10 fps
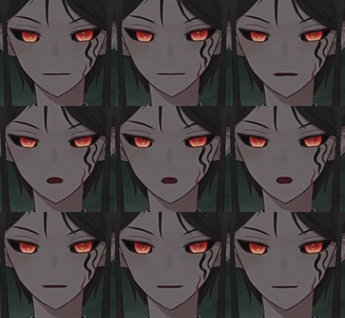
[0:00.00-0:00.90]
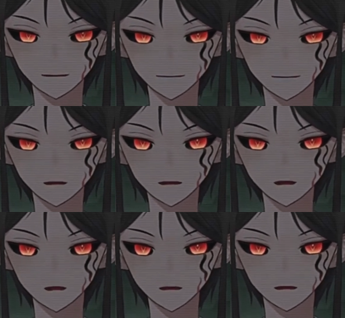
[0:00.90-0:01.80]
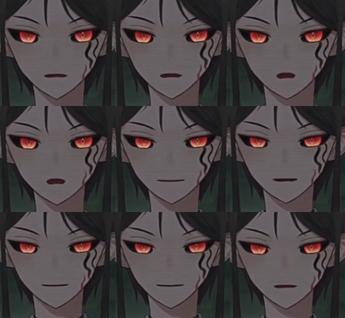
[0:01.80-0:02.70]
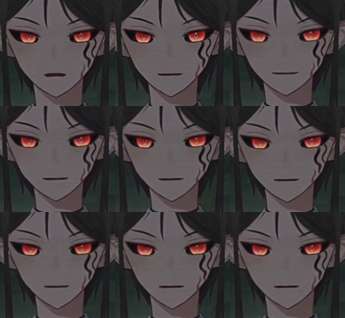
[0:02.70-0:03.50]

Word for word: My eyelids fluttered as I started to lean